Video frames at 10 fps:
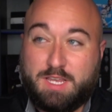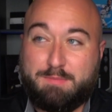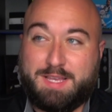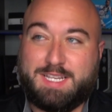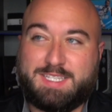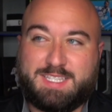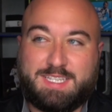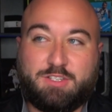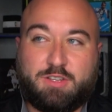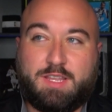Mendes is
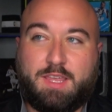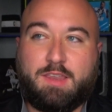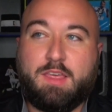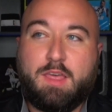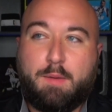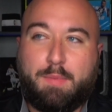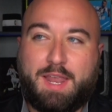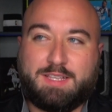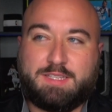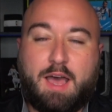in Turin but
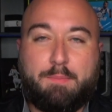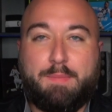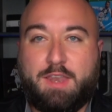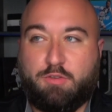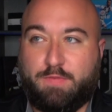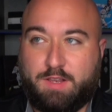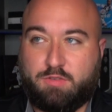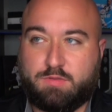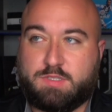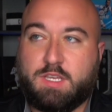has not met
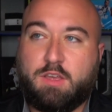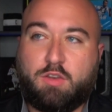Juventus,